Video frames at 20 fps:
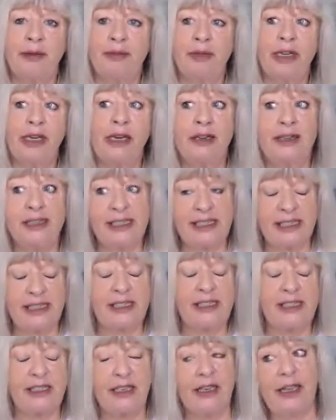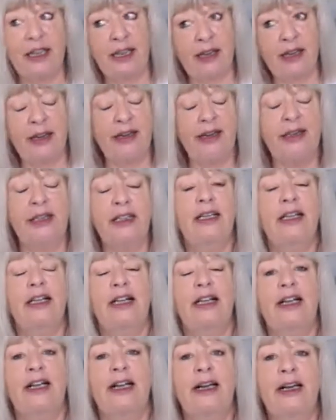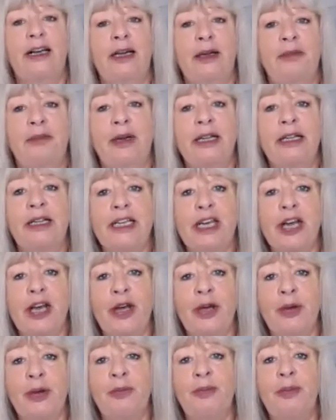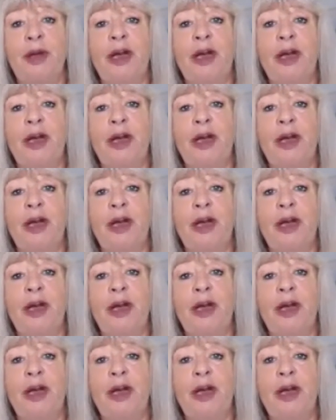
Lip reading: classes here at home,